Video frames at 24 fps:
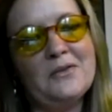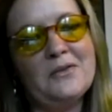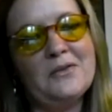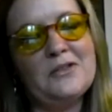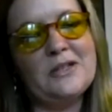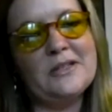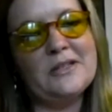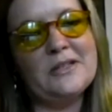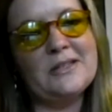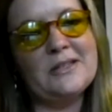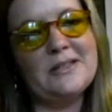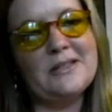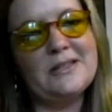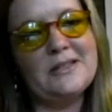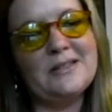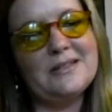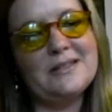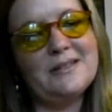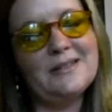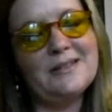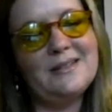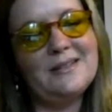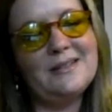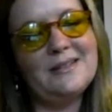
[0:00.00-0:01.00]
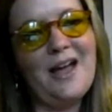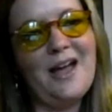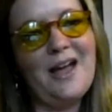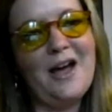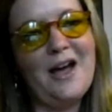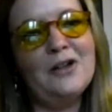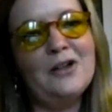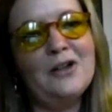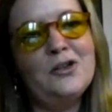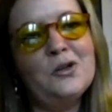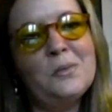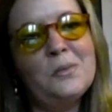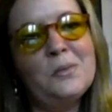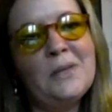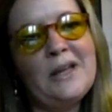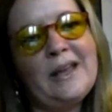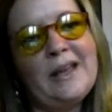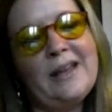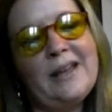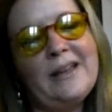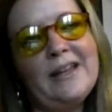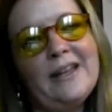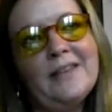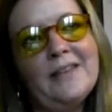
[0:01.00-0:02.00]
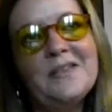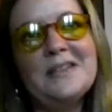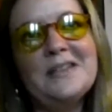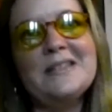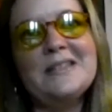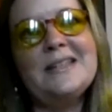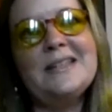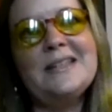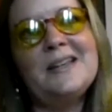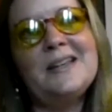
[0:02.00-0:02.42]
Just illuminating this